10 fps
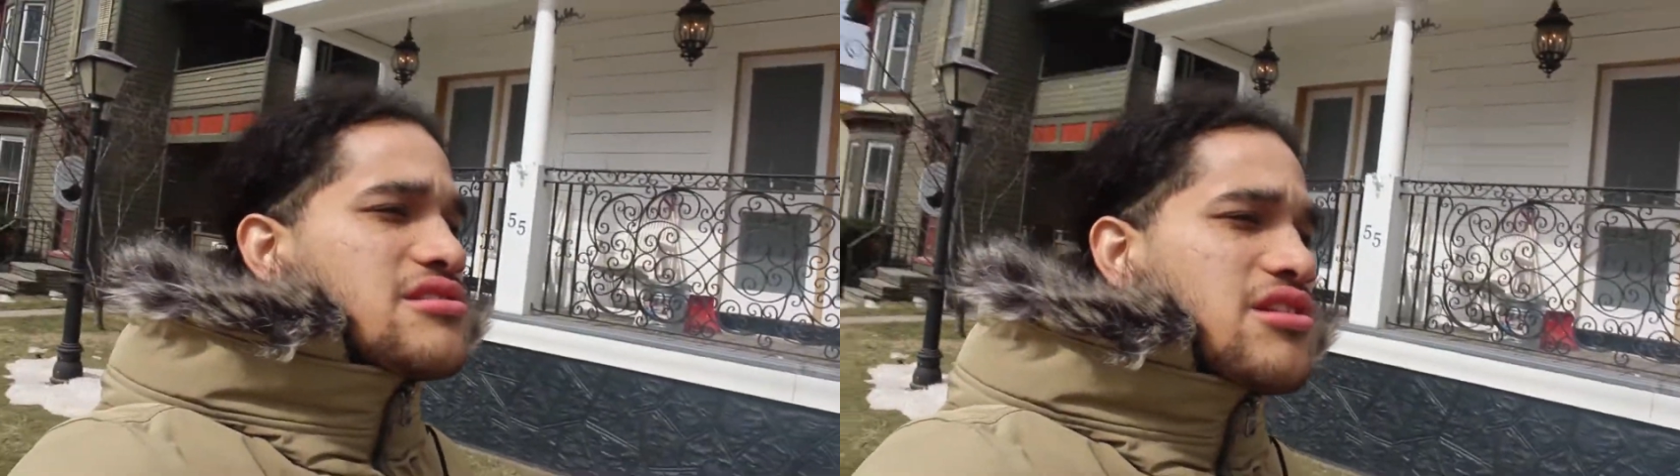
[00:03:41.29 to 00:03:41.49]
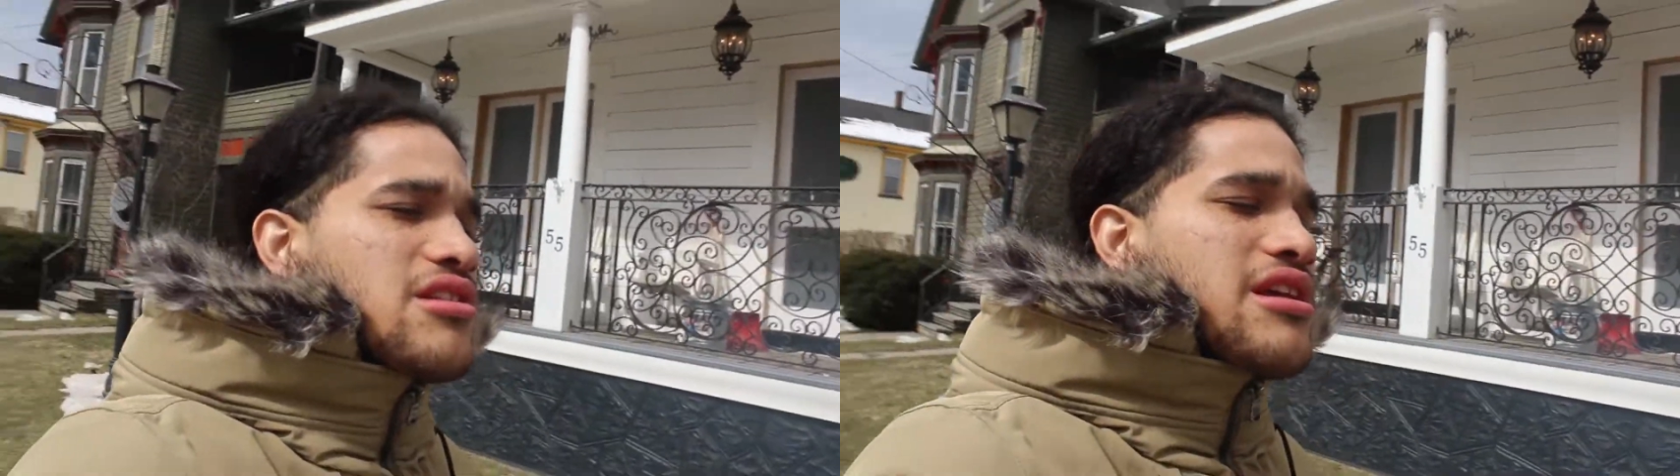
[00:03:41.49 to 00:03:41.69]

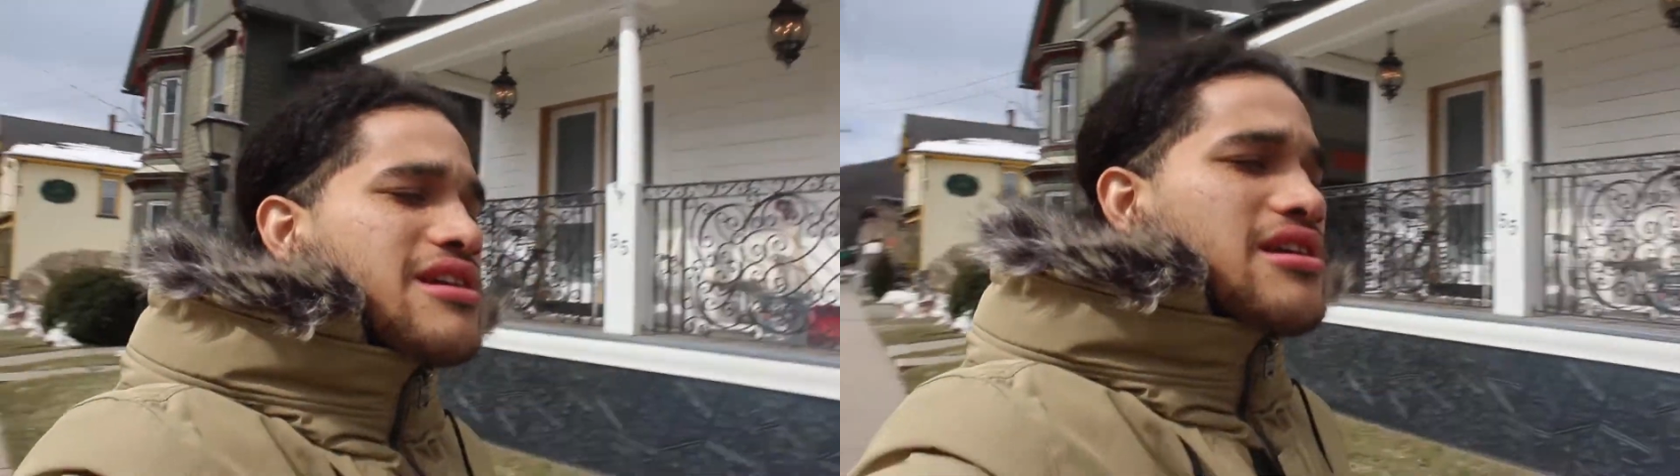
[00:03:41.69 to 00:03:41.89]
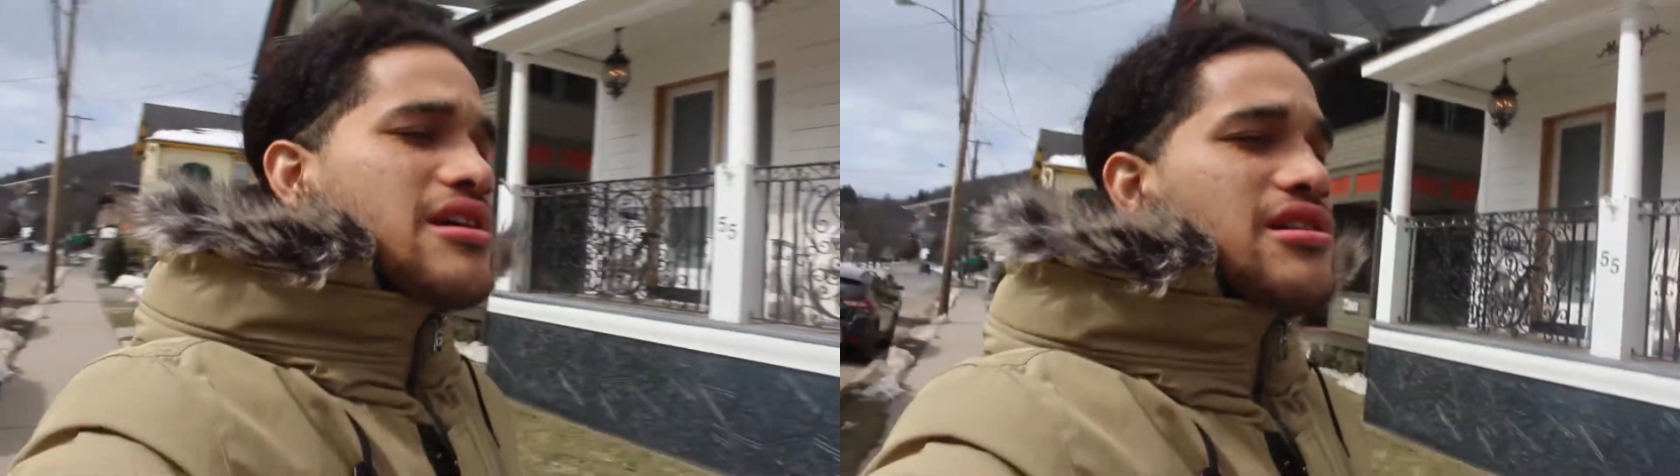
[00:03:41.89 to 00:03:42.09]
start
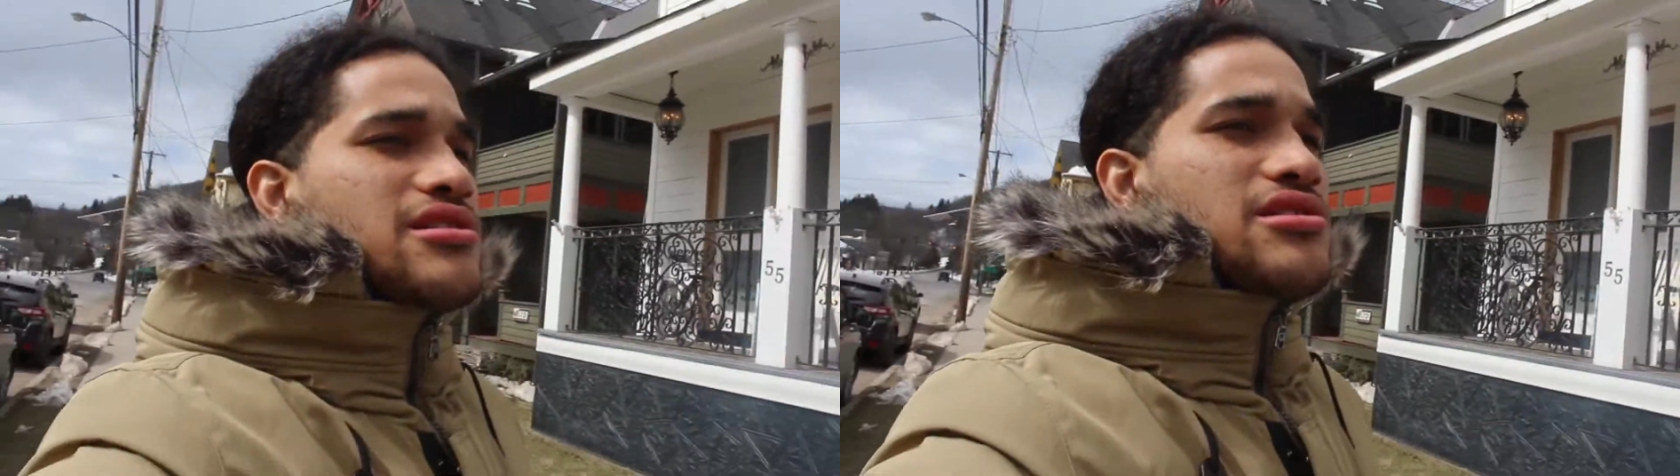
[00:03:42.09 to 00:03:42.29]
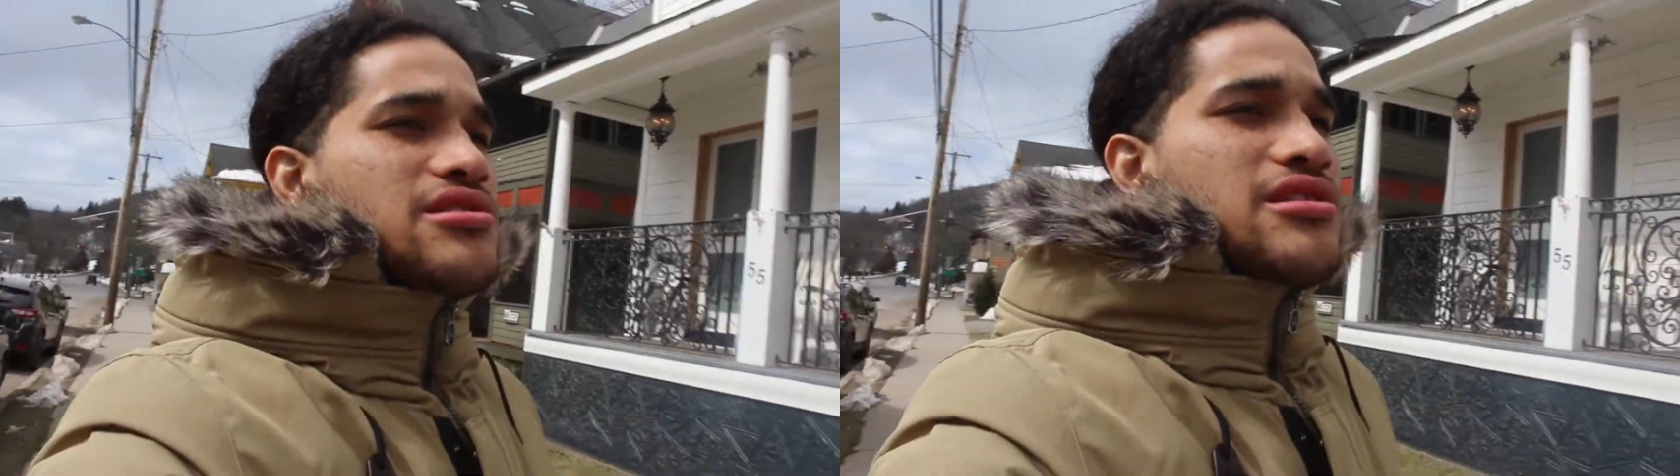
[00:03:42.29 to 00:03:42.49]
like, uh,
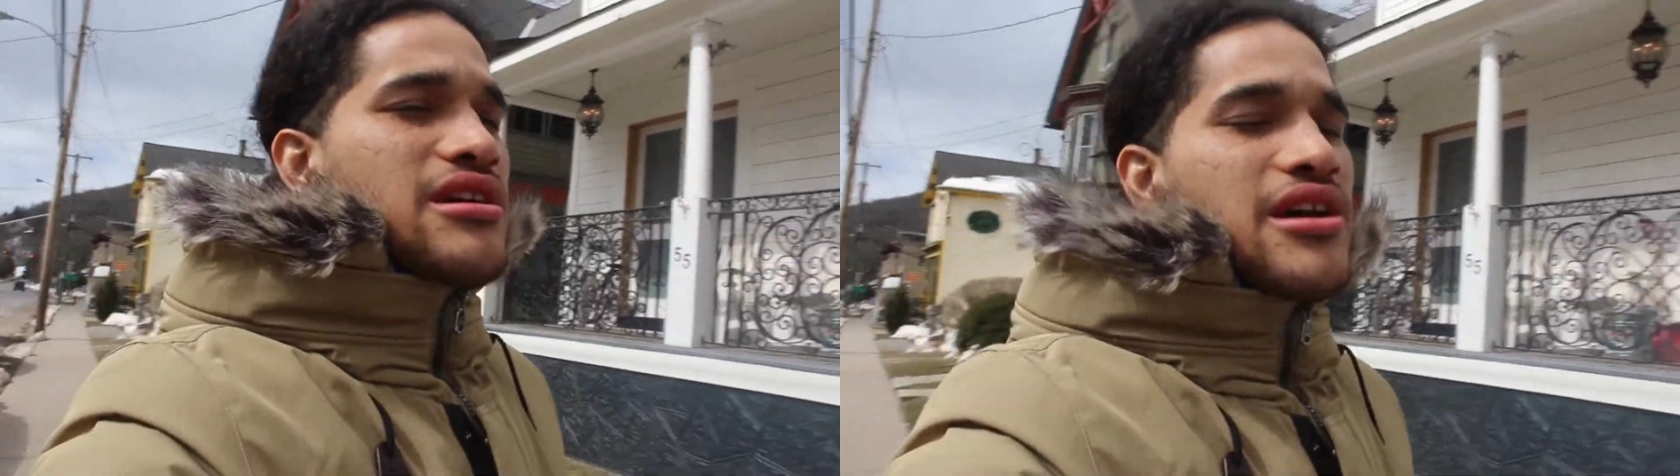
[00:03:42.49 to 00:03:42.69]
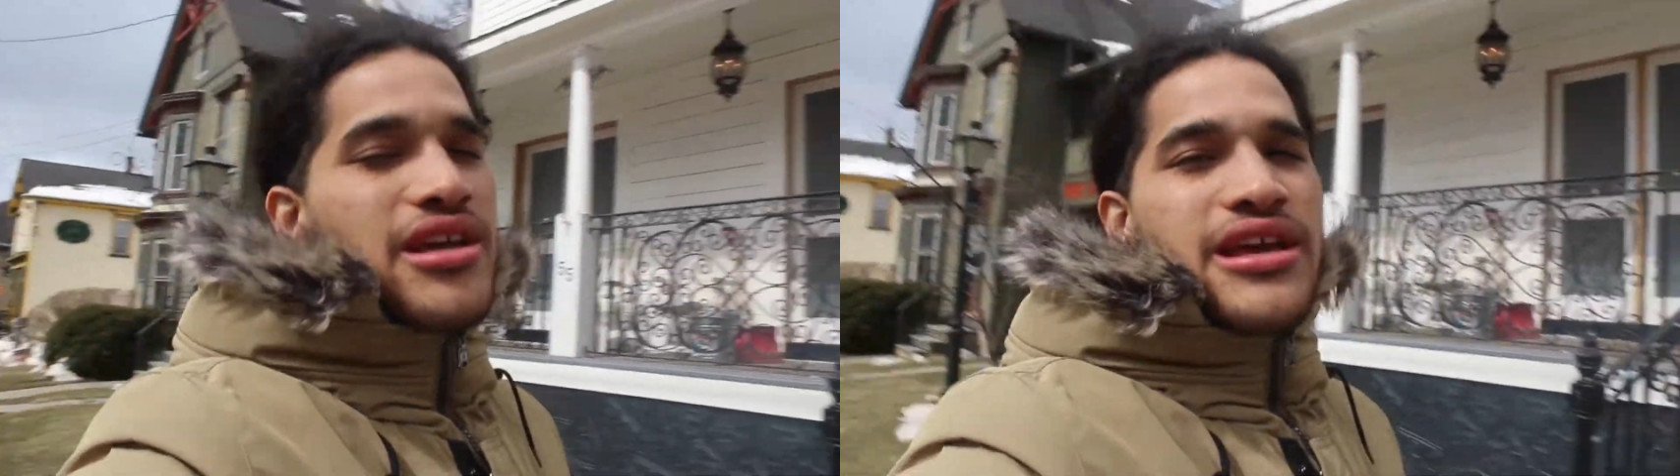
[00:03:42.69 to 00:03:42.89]
uh,